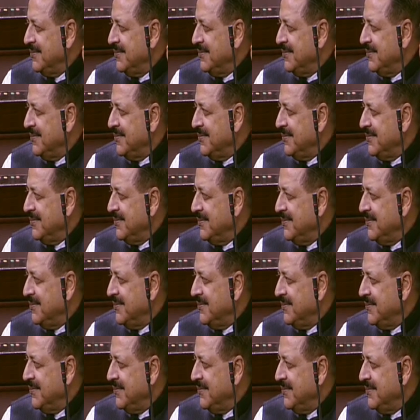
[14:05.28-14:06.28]

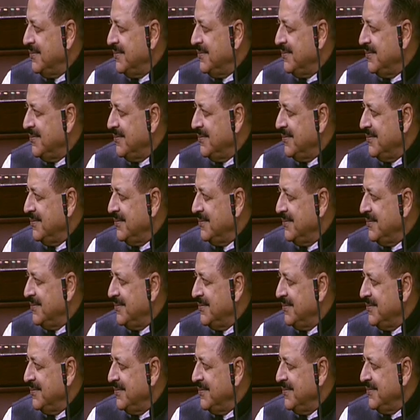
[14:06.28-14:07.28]

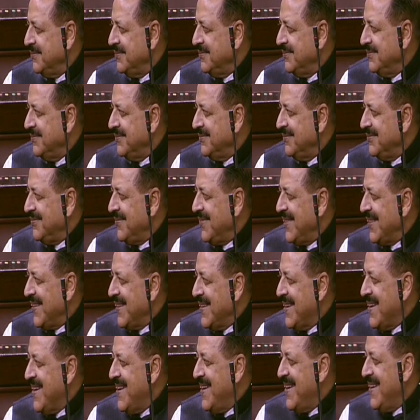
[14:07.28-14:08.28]

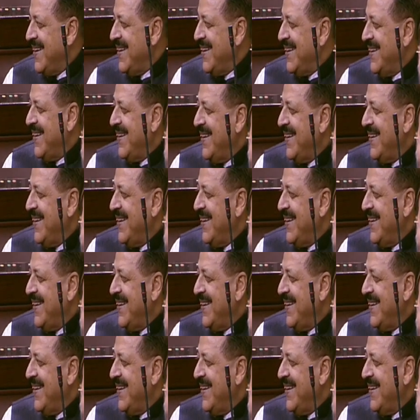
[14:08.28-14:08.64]
[no speech]